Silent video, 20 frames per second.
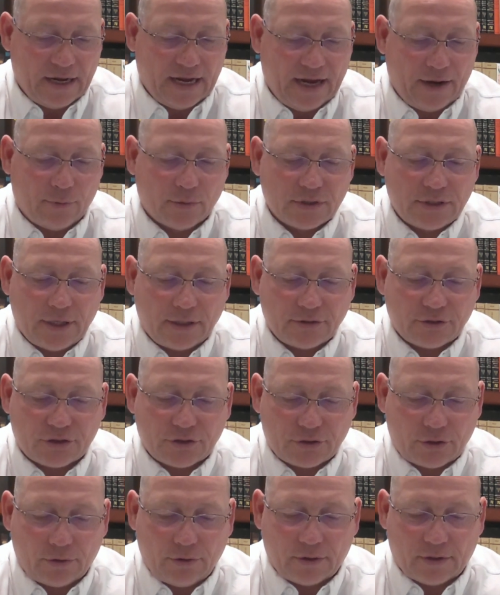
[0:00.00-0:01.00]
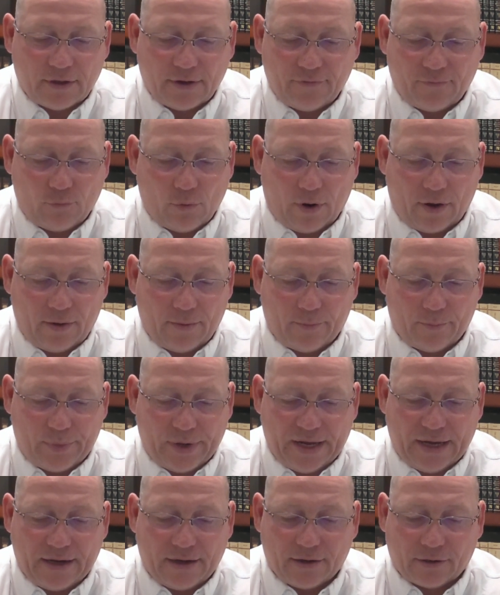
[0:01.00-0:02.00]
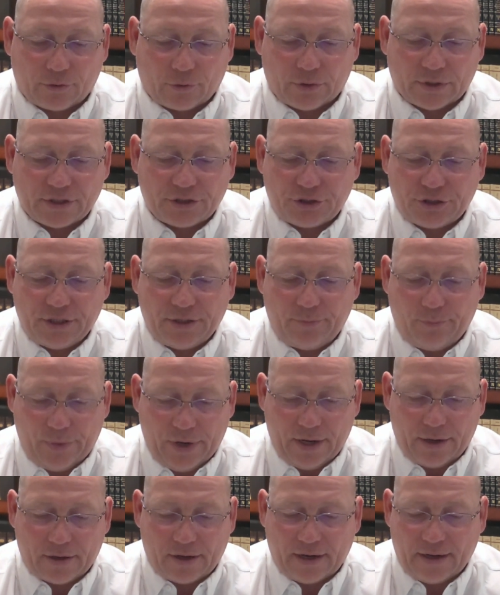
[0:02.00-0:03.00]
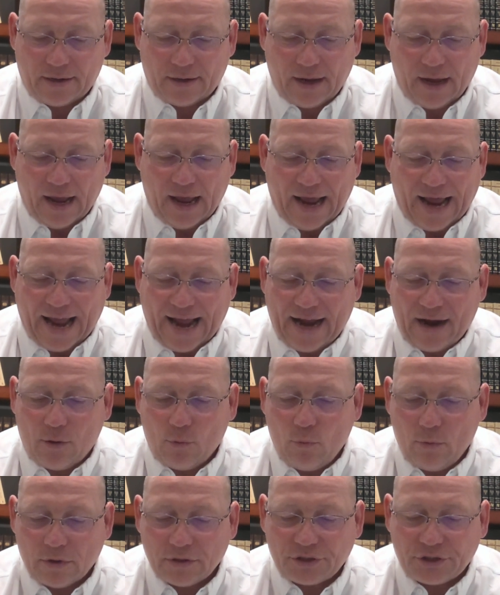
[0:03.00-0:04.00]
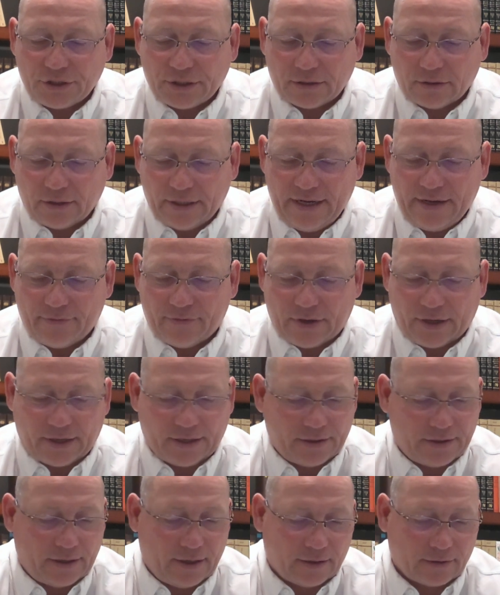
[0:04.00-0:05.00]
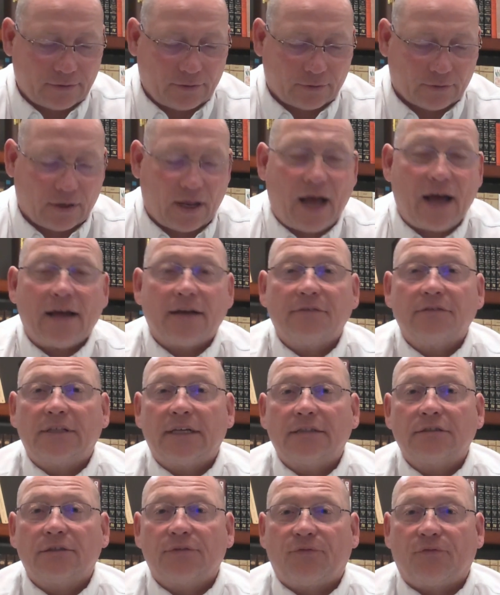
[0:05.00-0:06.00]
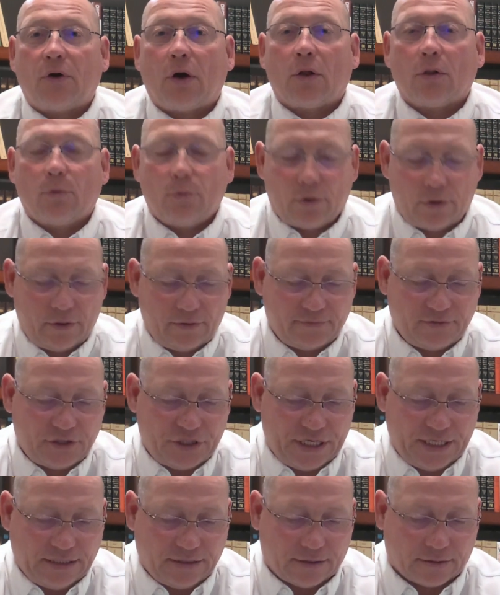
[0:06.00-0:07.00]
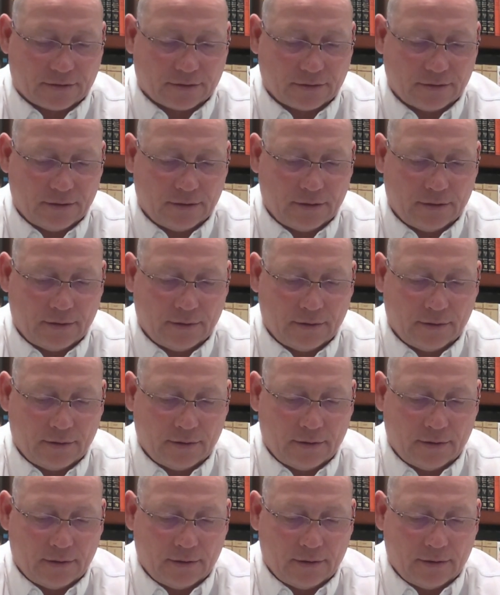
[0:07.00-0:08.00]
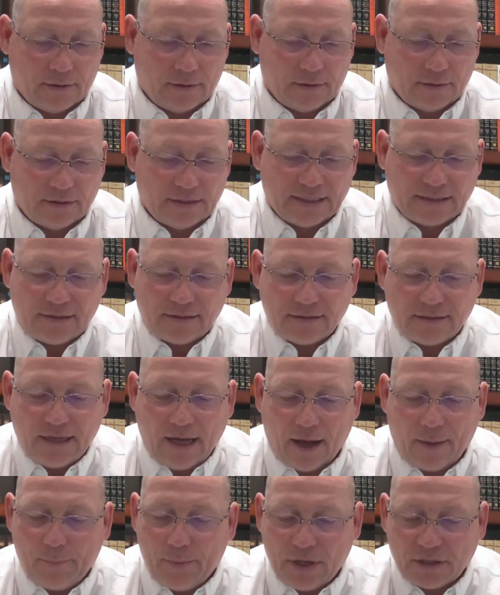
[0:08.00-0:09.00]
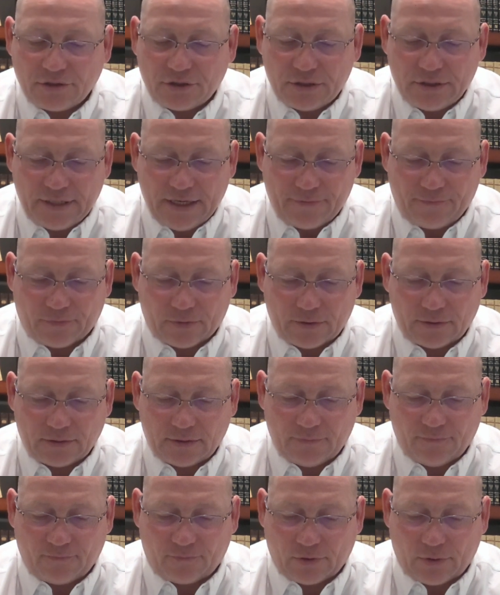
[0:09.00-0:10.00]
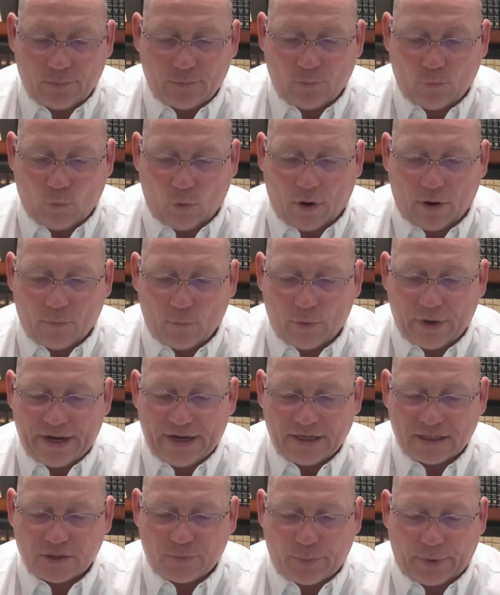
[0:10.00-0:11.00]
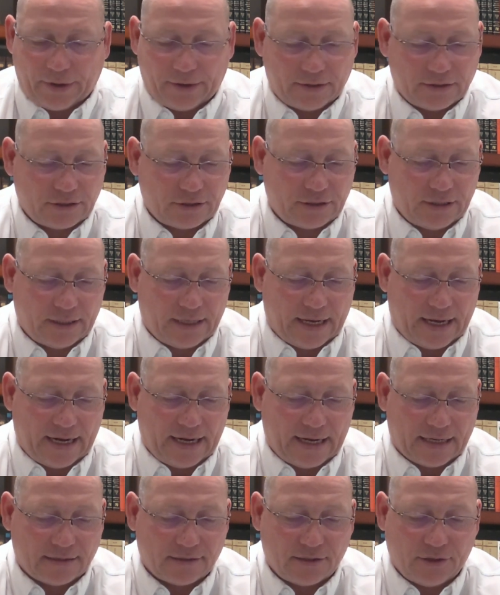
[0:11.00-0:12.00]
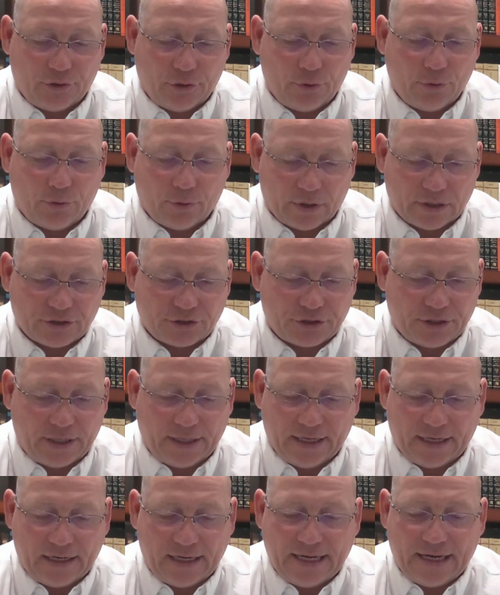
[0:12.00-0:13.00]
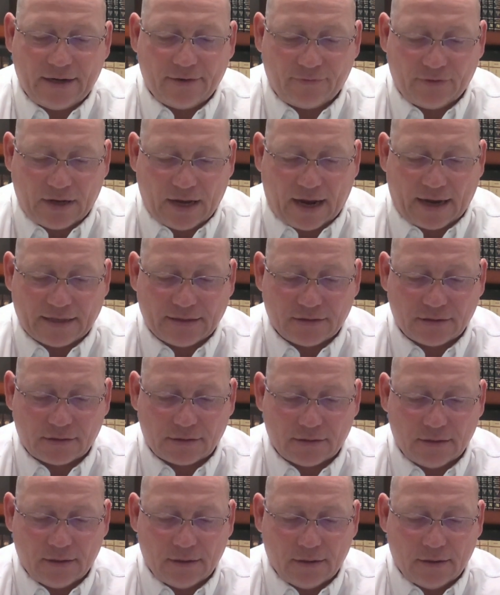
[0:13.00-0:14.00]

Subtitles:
it was uncertain of what being a Christian meant and how one should live and conduct their lives as a follower of Jesus. This is not much different from what we experience today as a new Christian in need of guidance